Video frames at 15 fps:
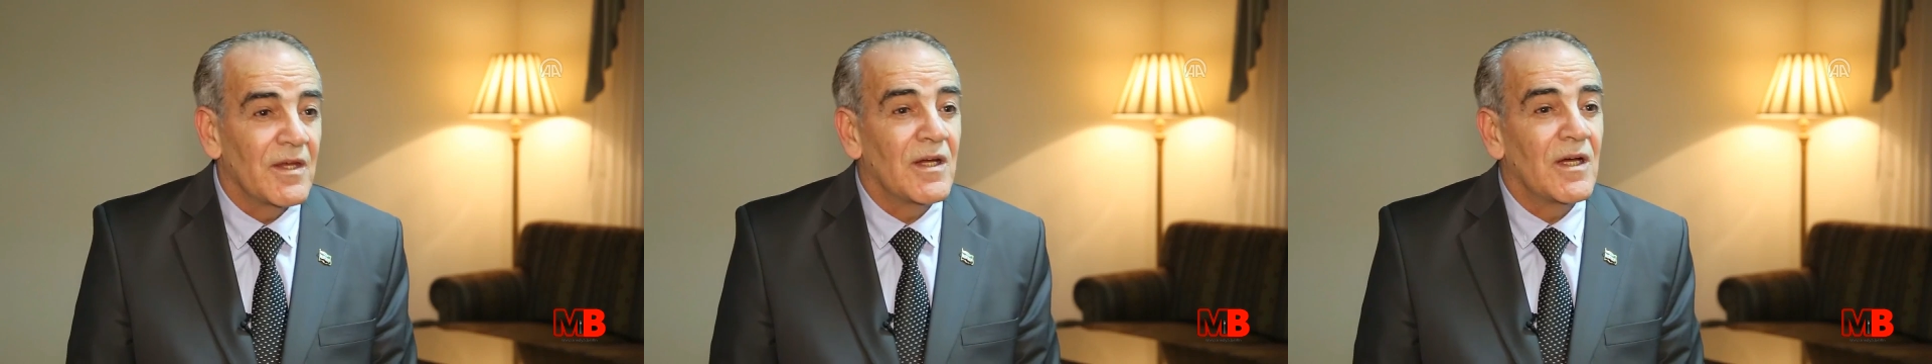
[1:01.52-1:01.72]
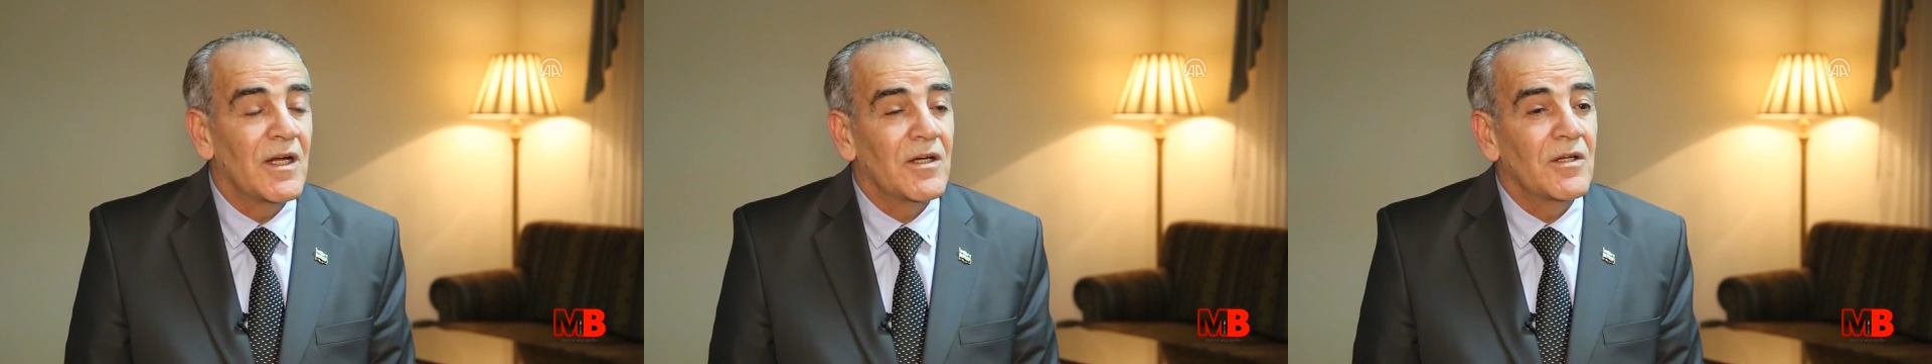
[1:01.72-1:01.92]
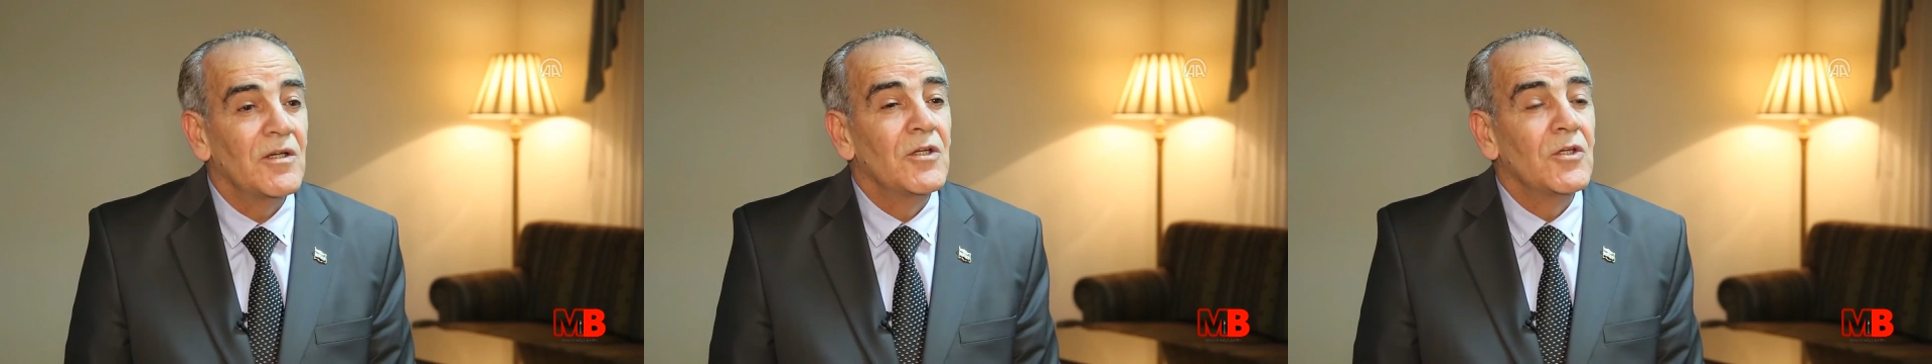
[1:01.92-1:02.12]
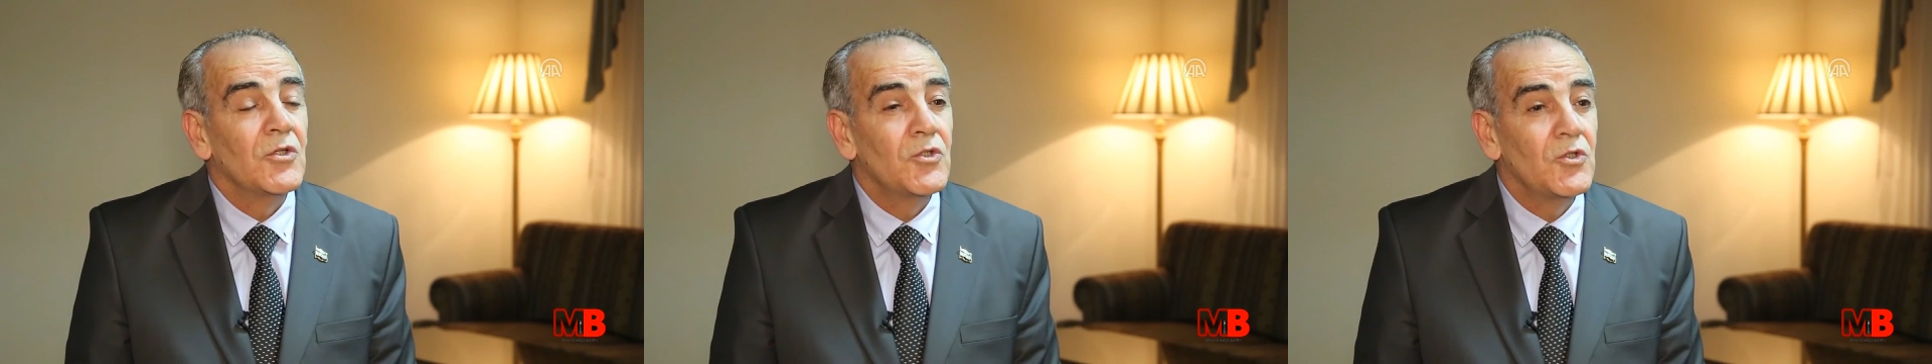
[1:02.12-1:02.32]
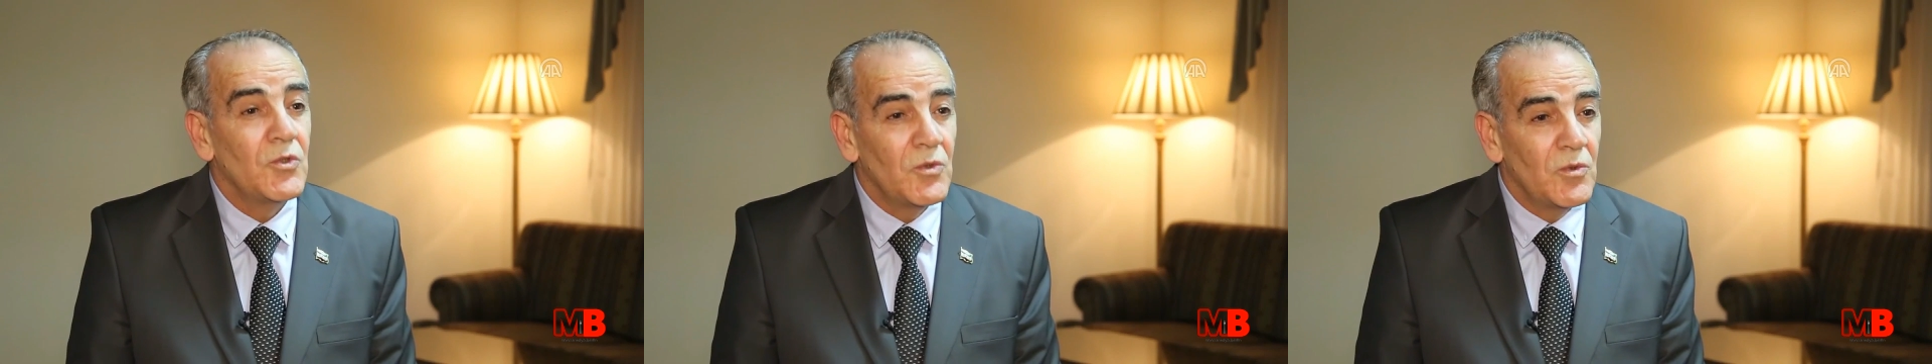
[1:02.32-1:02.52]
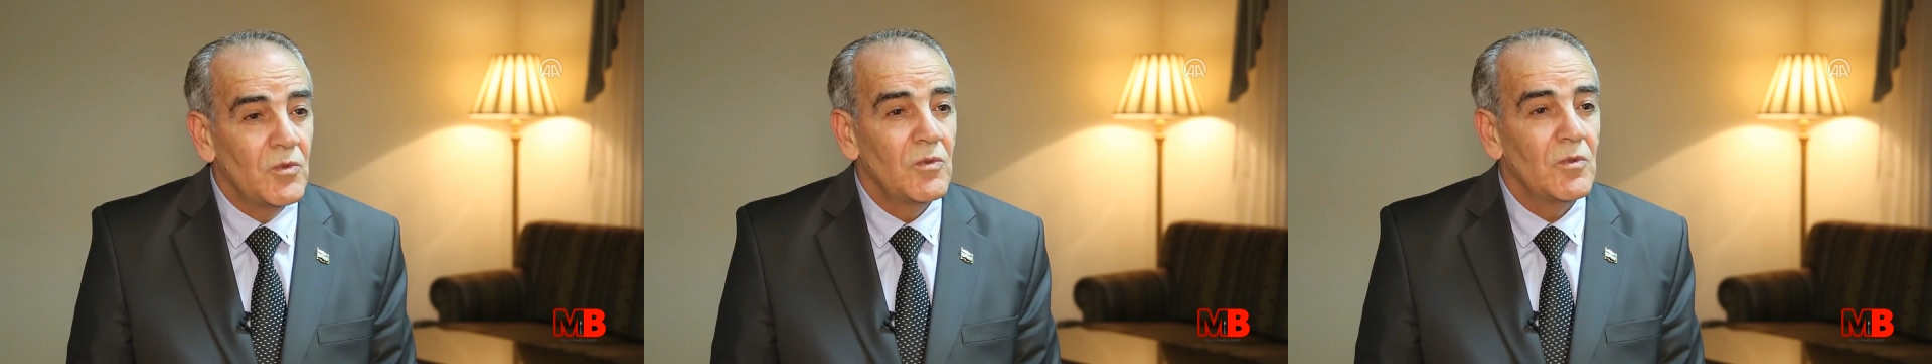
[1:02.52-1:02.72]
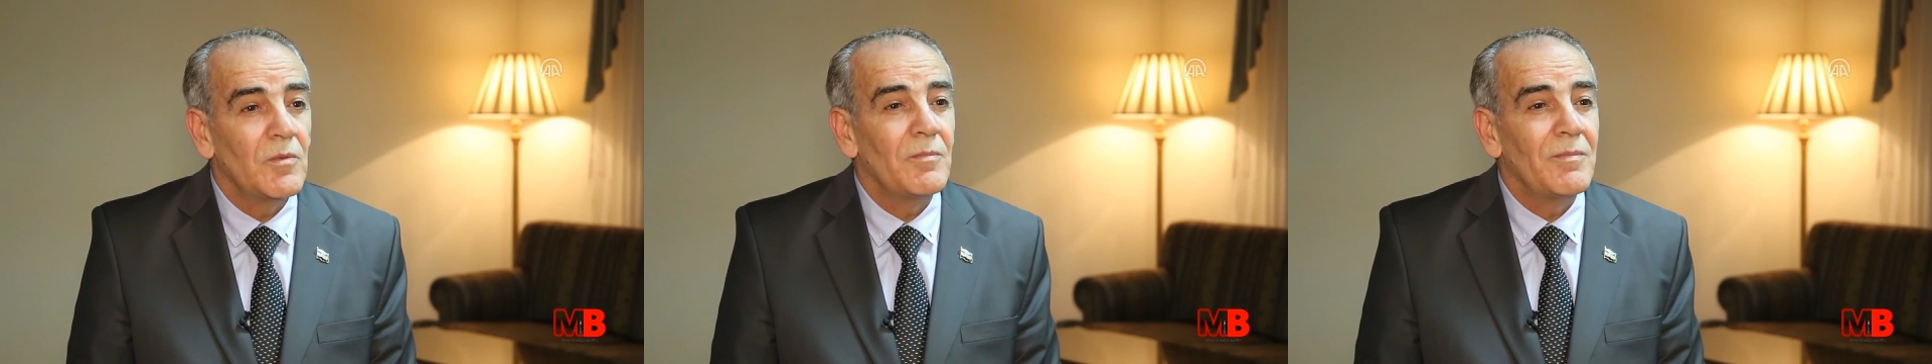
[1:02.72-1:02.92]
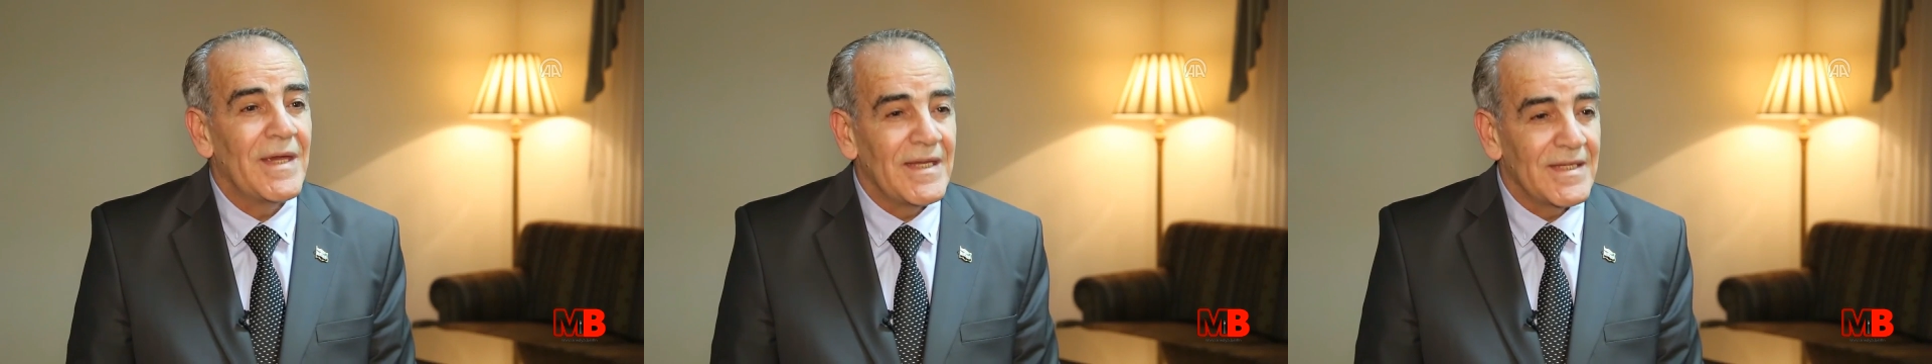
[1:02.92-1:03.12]
are two
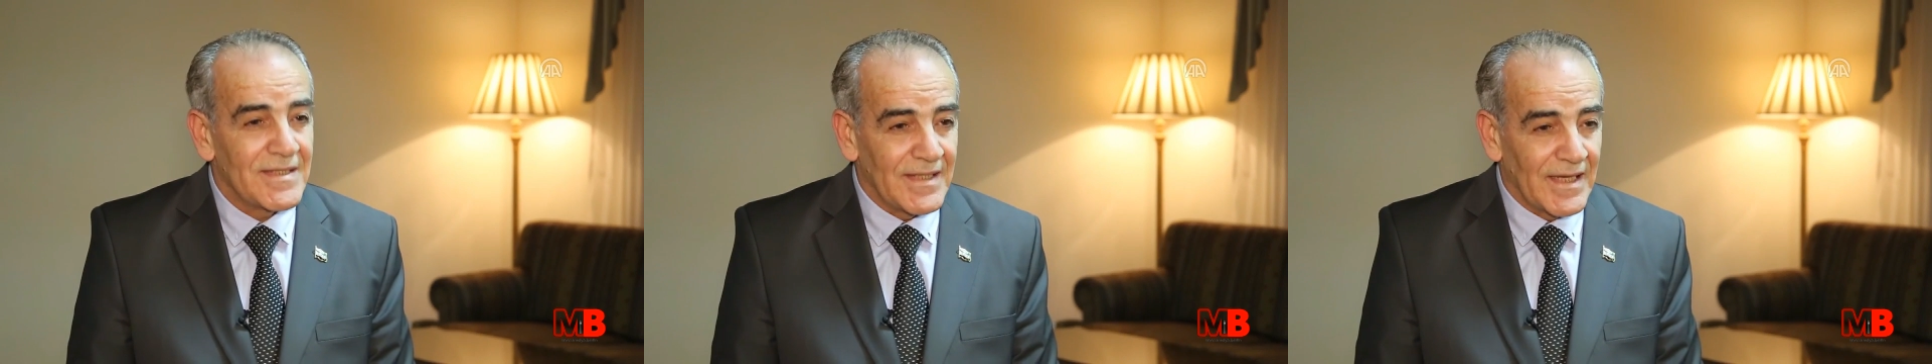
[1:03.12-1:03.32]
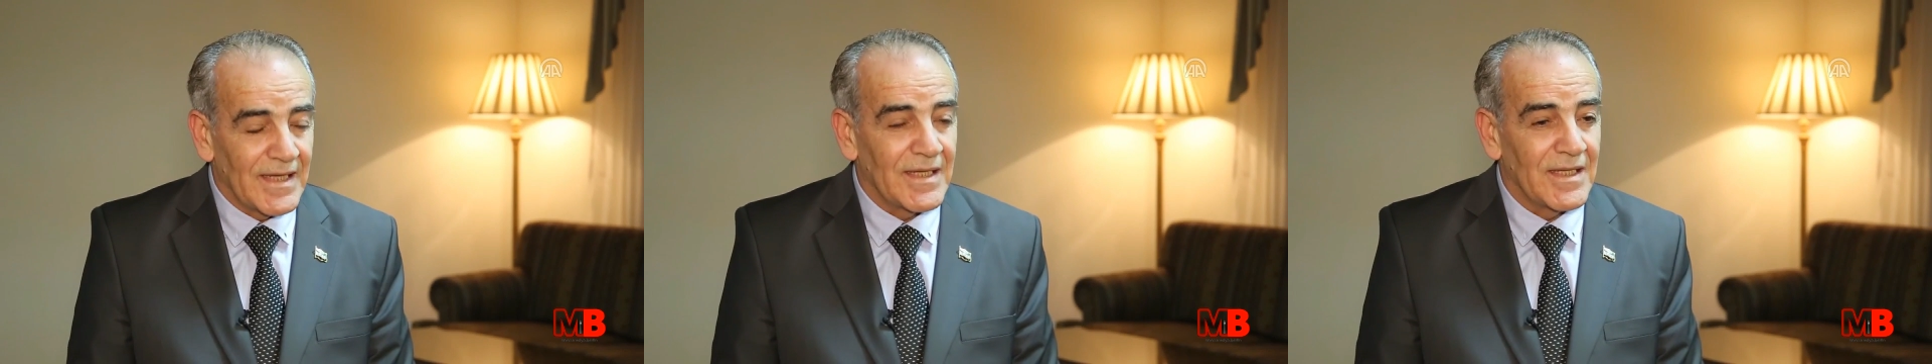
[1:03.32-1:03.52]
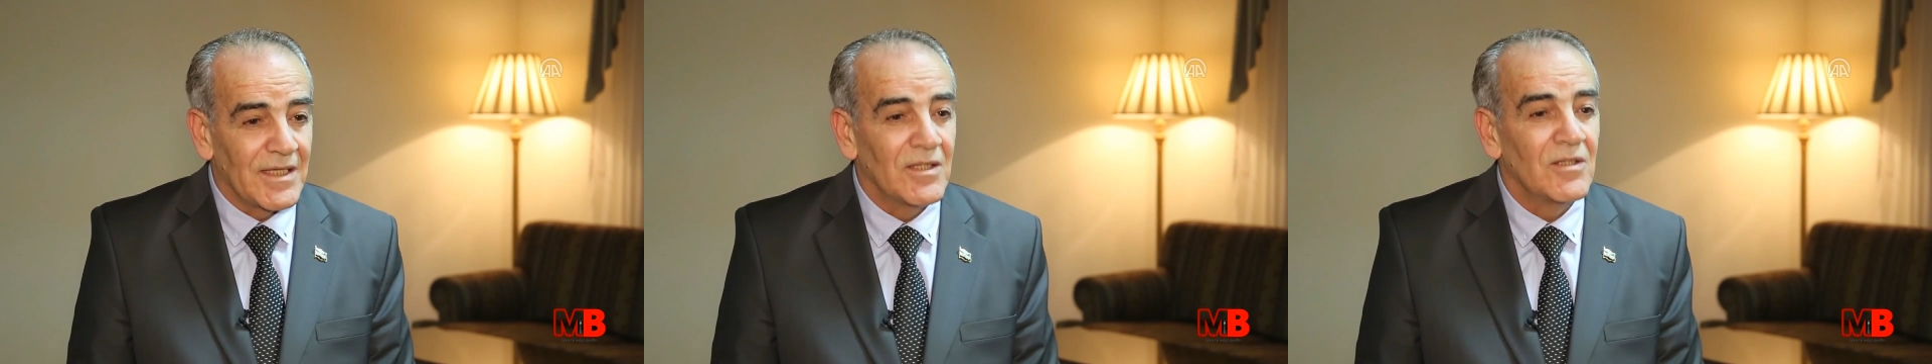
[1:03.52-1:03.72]
basic